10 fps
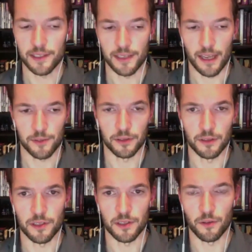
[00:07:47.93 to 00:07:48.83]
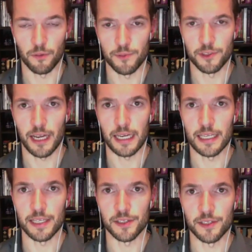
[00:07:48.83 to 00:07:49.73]
absolutely. So the website
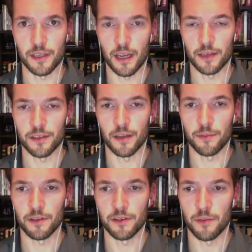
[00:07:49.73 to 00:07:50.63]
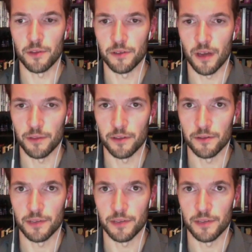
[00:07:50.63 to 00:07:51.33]
is www.new.fit,